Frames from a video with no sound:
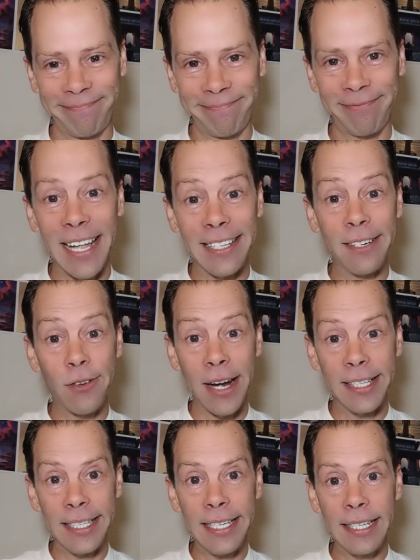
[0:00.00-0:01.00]
As in
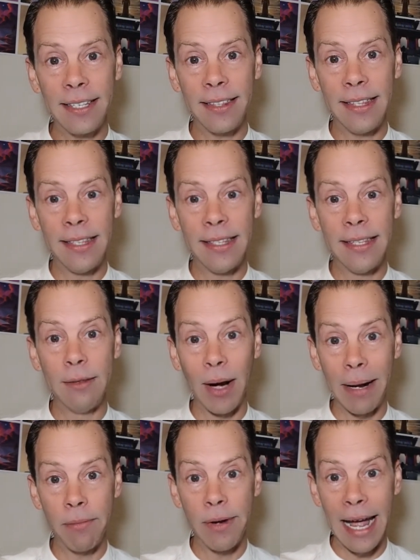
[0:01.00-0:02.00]
Tracy, what
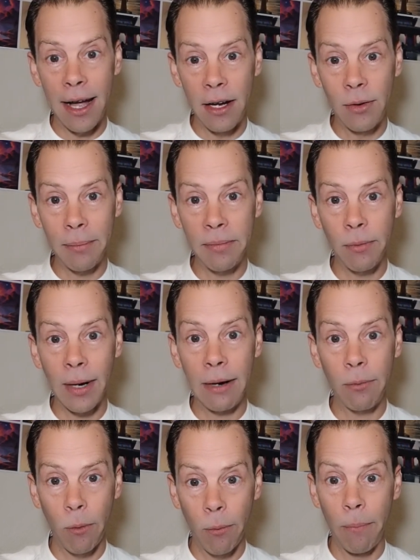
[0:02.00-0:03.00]
I'm now,
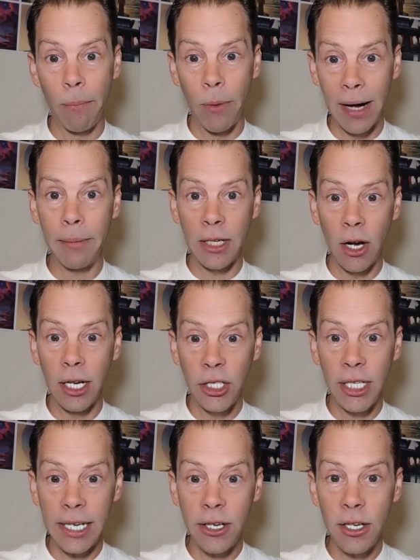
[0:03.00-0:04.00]
what I'm acknowledging
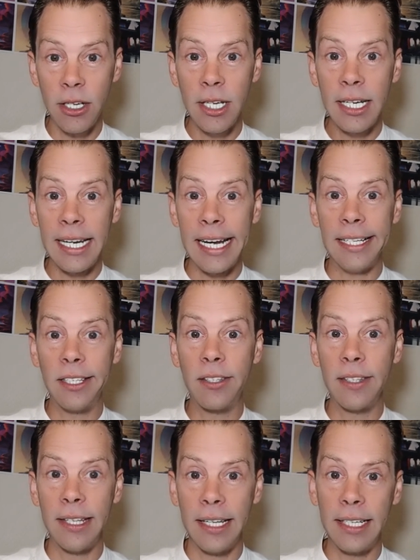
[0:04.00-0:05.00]
in you,
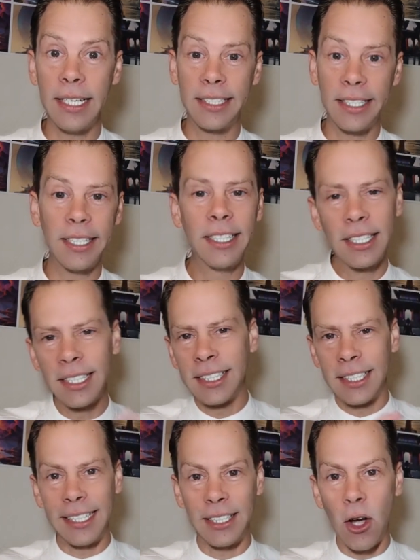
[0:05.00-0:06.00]

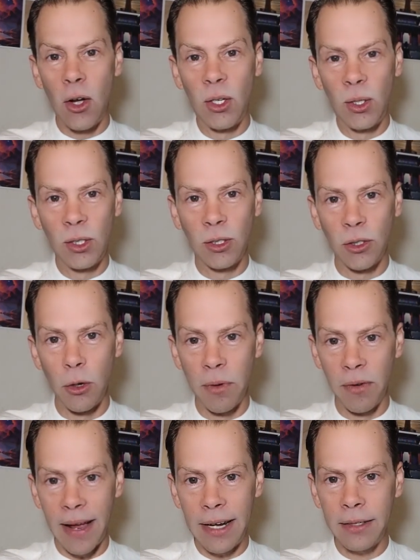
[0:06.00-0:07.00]
it's a whole group
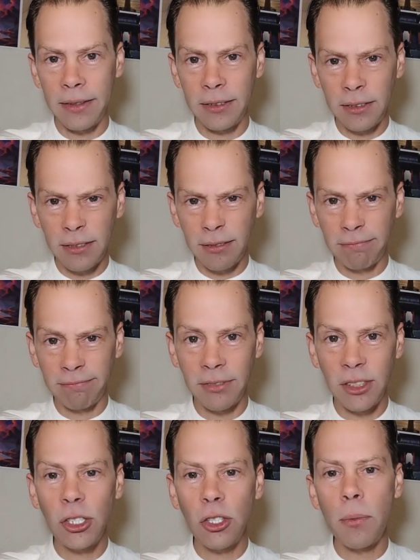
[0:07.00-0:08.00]
of,
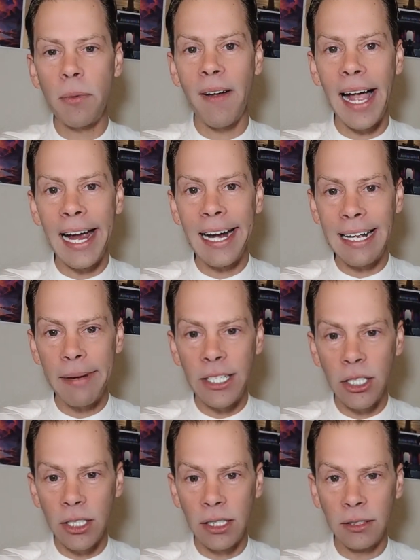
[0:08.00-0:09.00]
just a group of higher
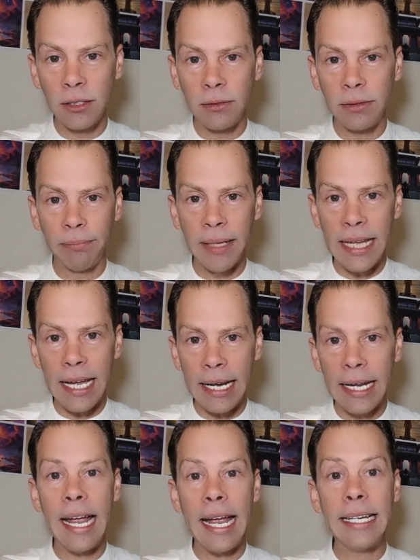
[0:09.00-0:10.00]
dimensional
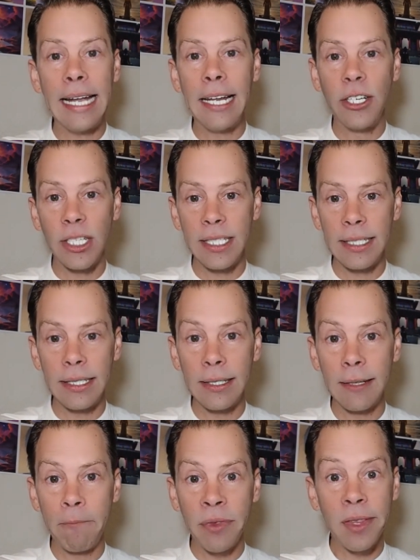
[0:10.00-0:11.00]

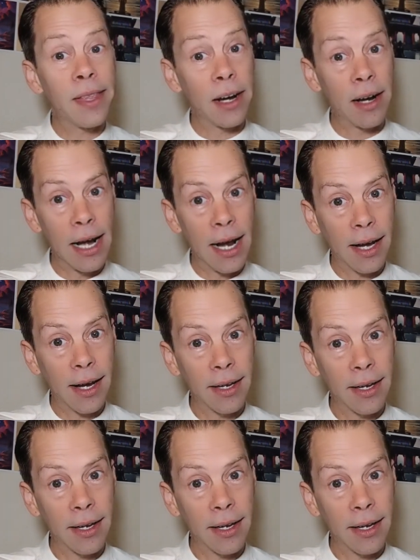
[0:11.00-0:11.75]
intelligences that are like,